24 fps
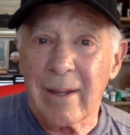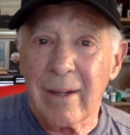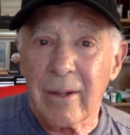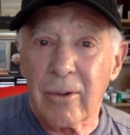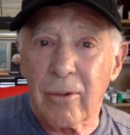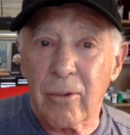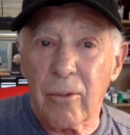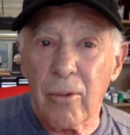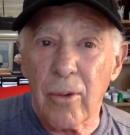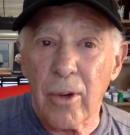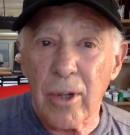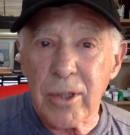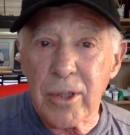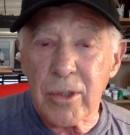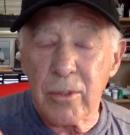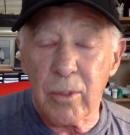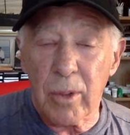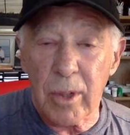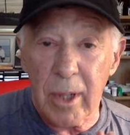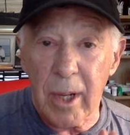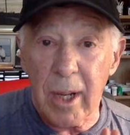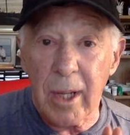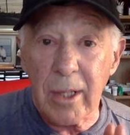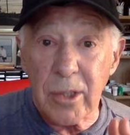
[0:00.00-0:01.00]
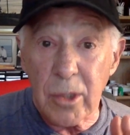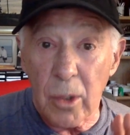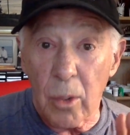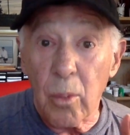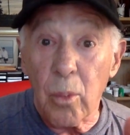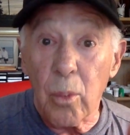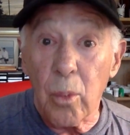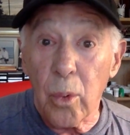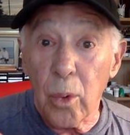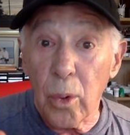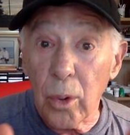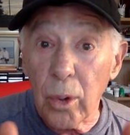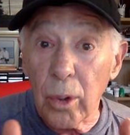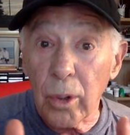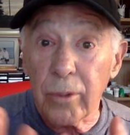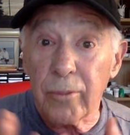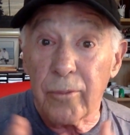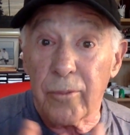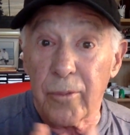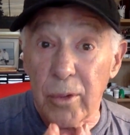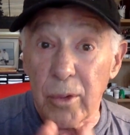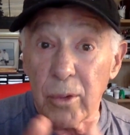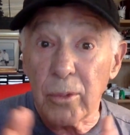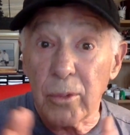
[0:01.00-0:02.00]
cross what is a
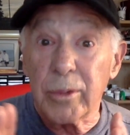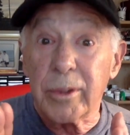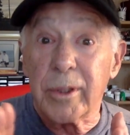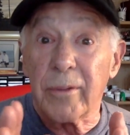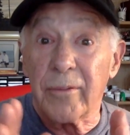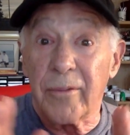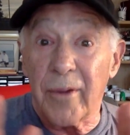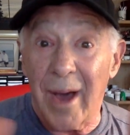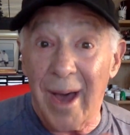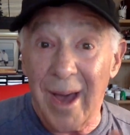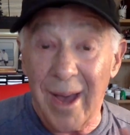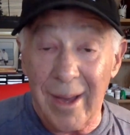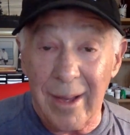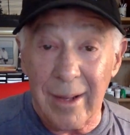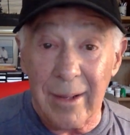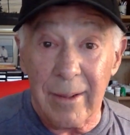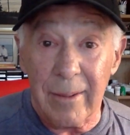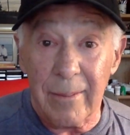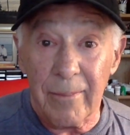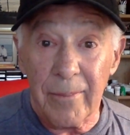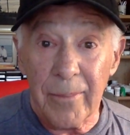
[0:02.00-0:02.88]
worldview divide.